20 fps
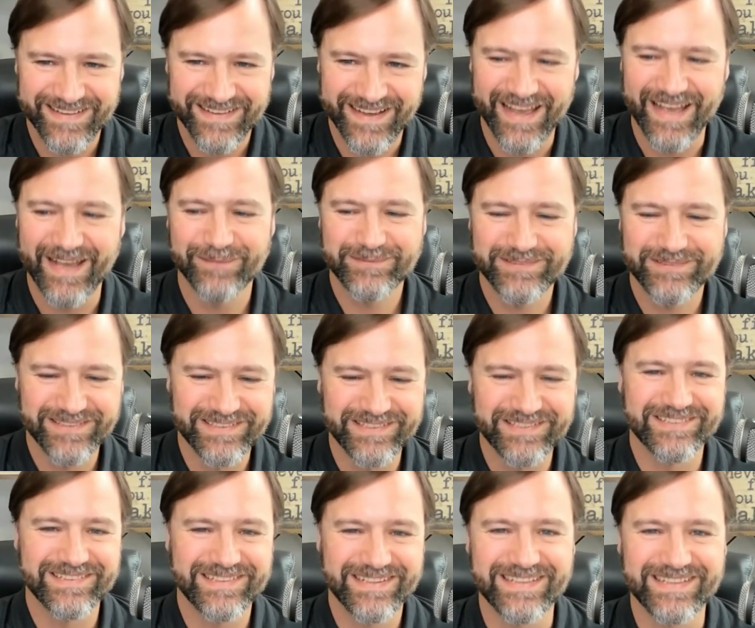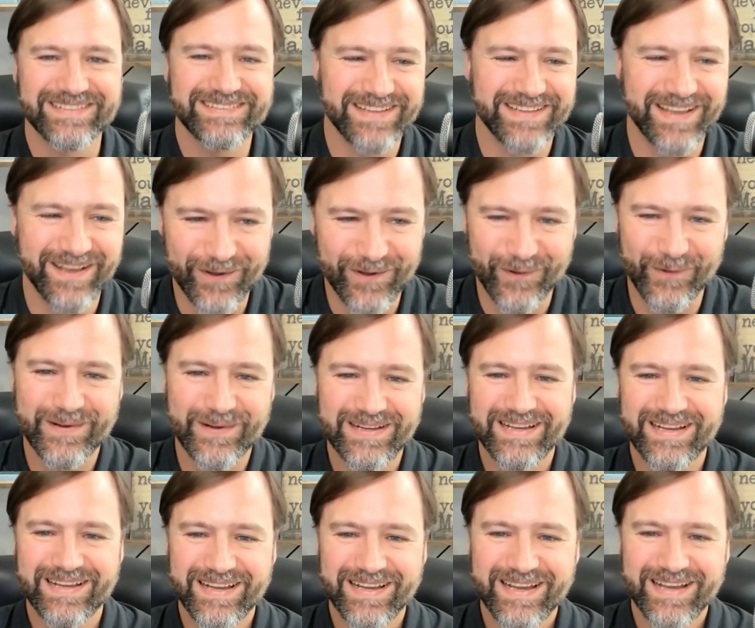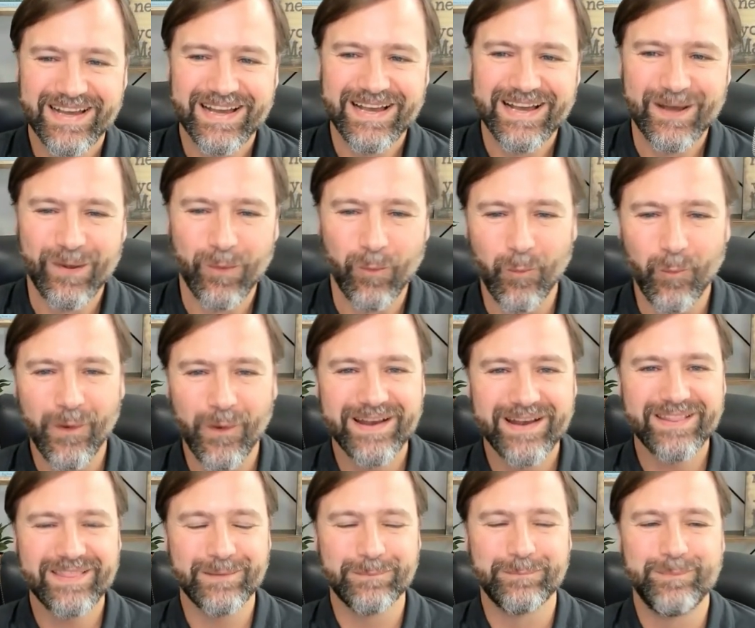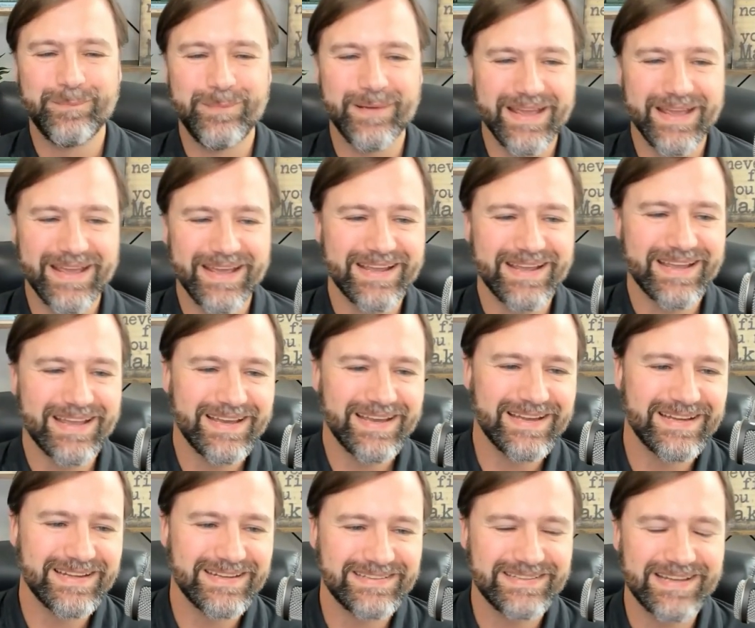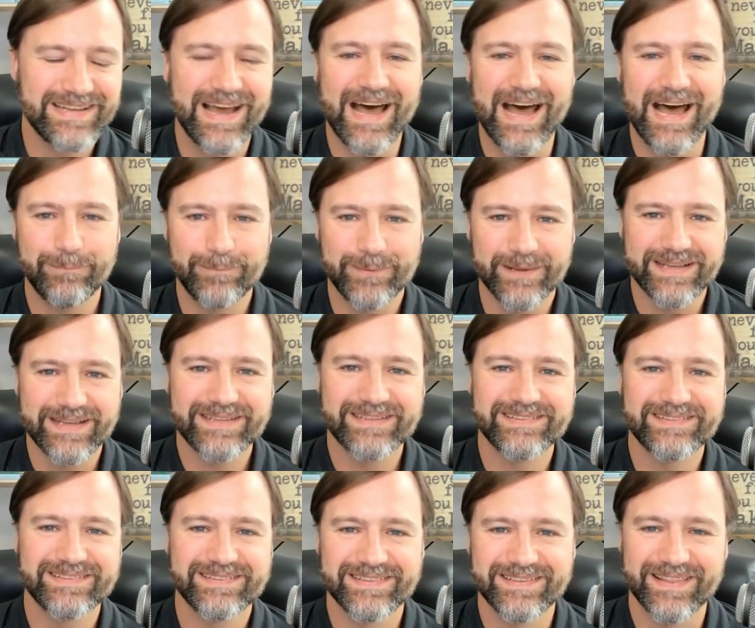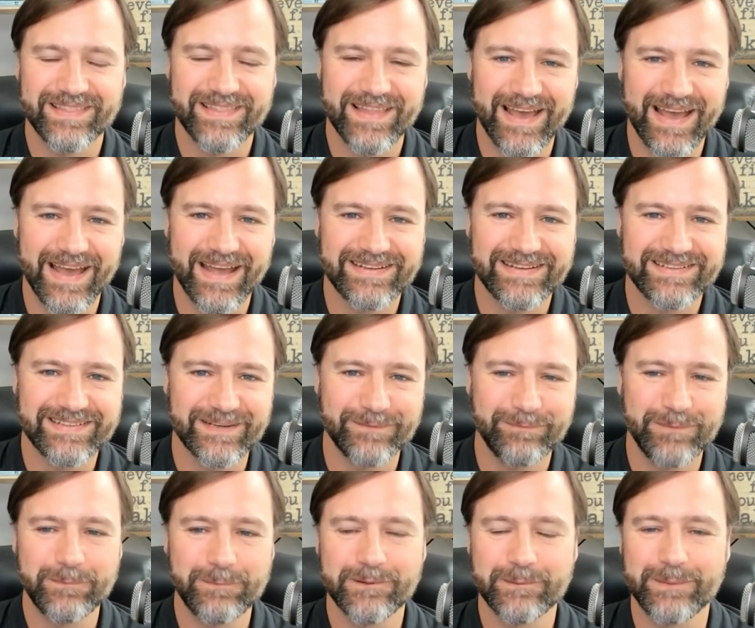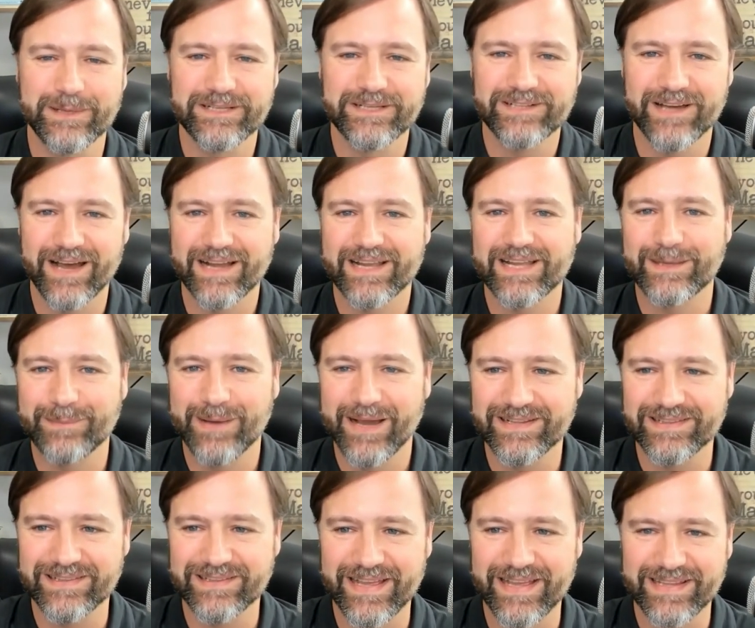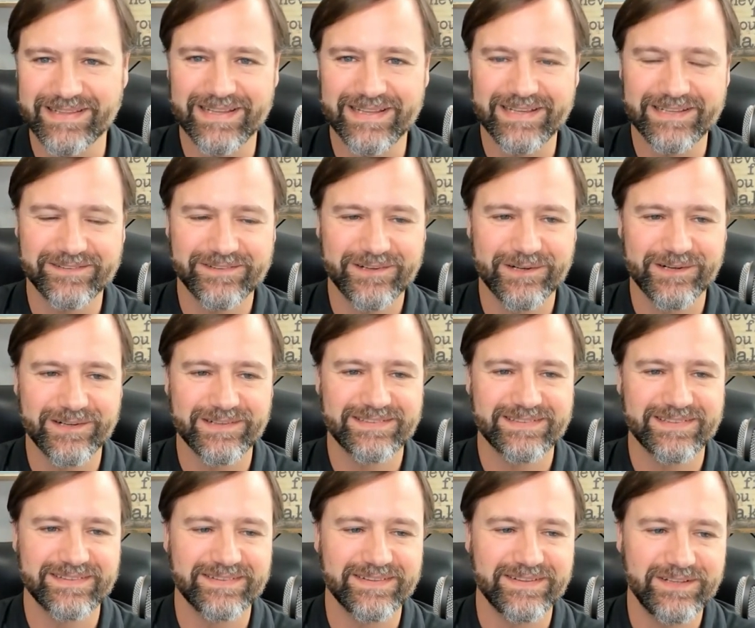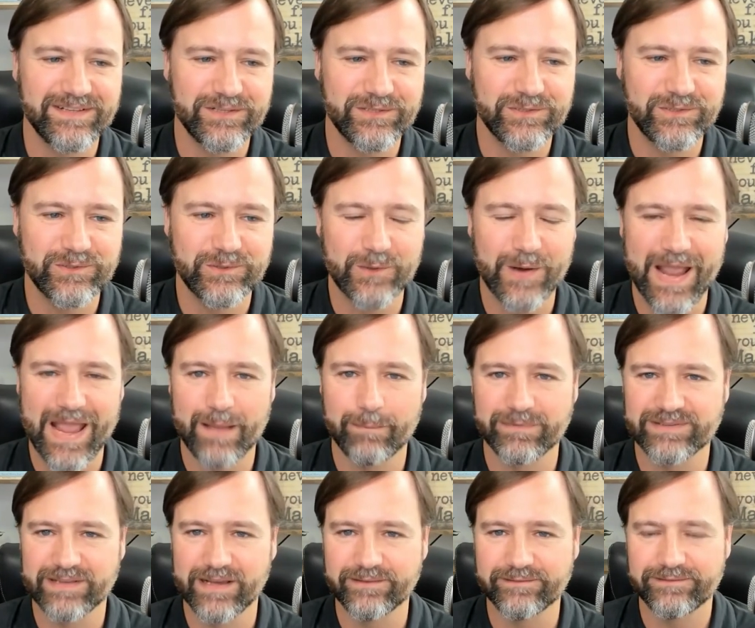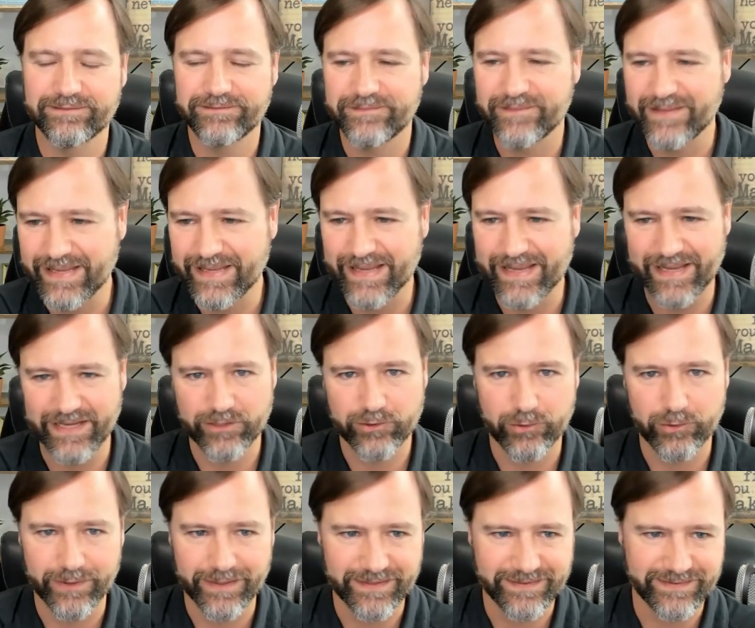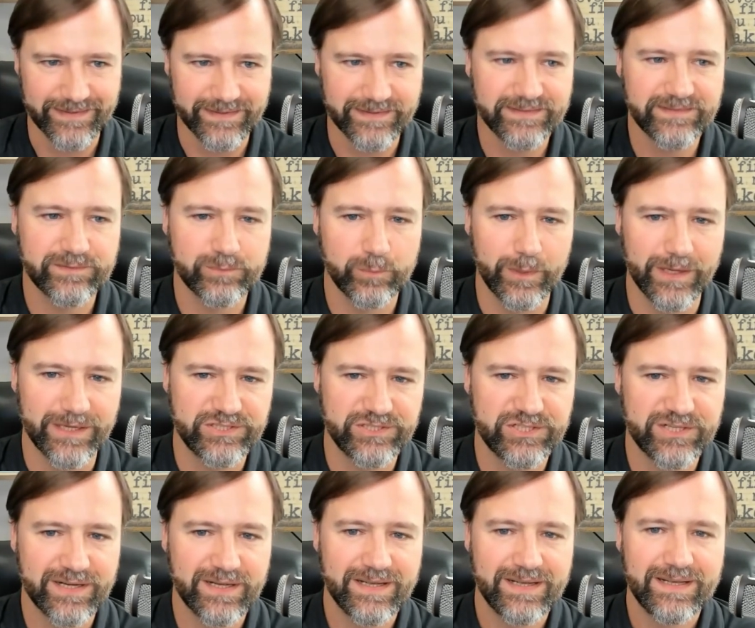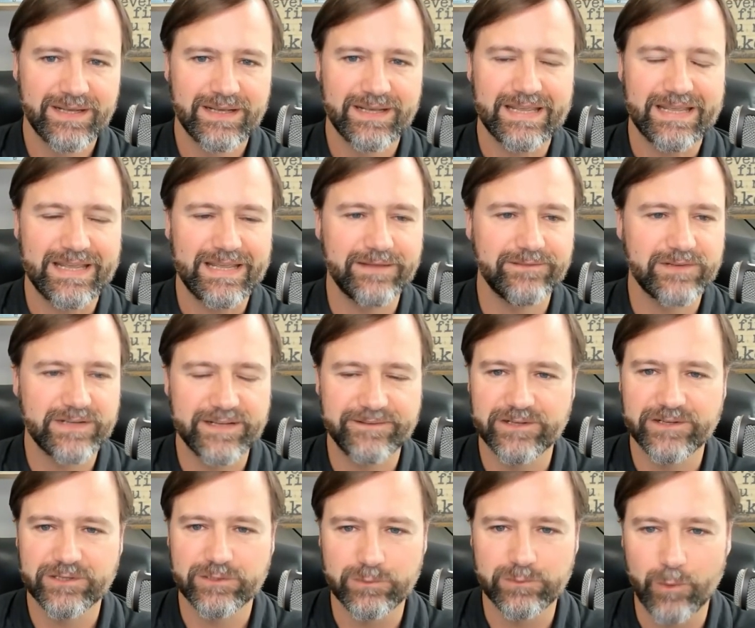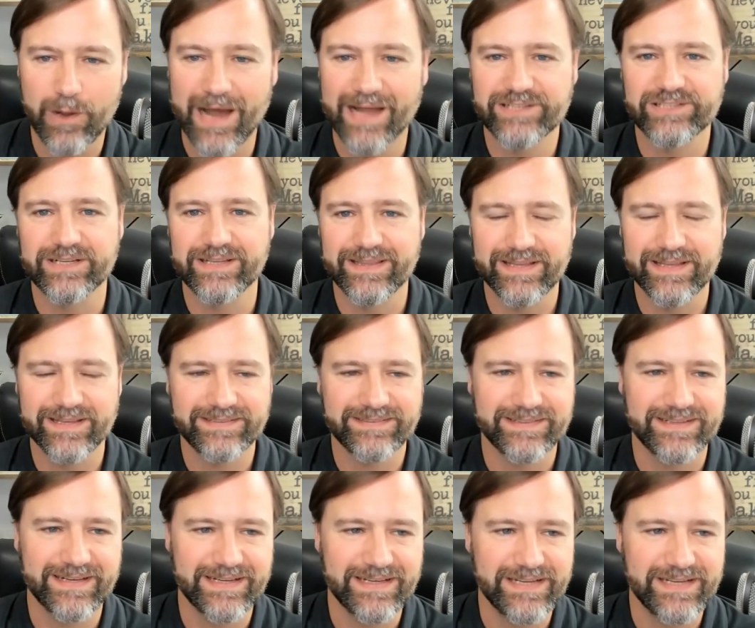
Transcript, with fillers: Absolutely. So one of the big topics that uh, people have been talking about lately, of course, is the new Amazon fee increases, which even if you're watching this in a